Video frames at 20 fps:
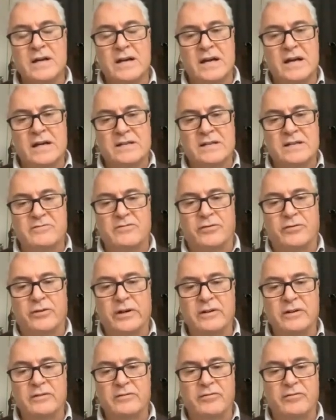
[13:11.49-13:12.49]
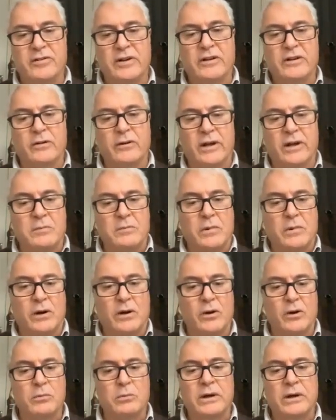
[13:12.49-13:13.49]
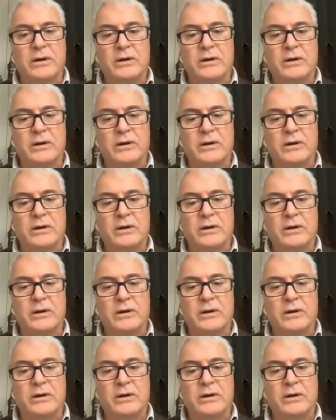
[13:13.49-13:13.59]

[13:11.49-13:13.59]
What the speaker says: and free fetal hemoglobin.